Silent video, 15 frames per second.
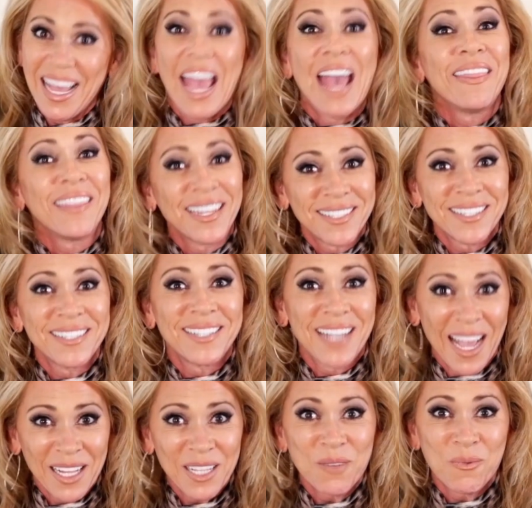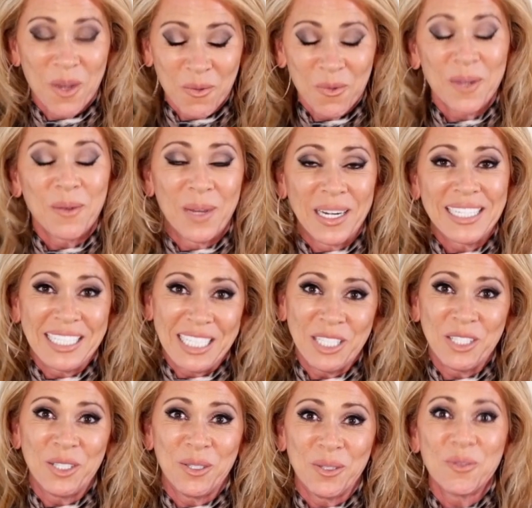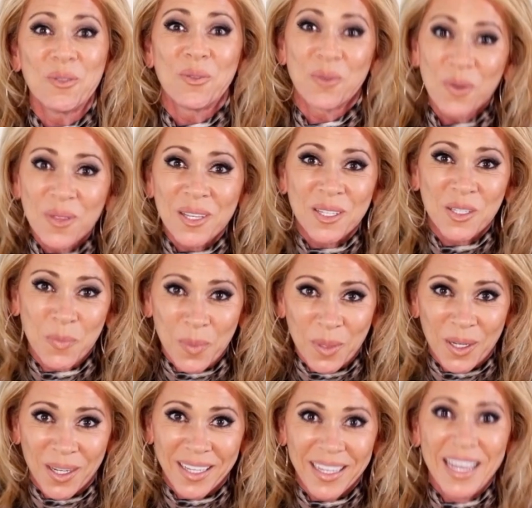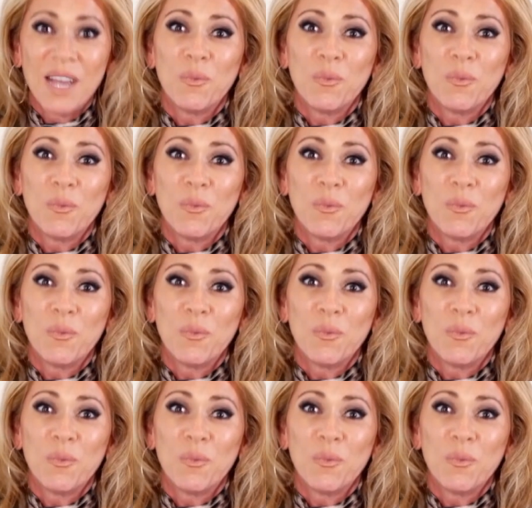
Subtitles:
And that's exactly what we want to teach you through this book.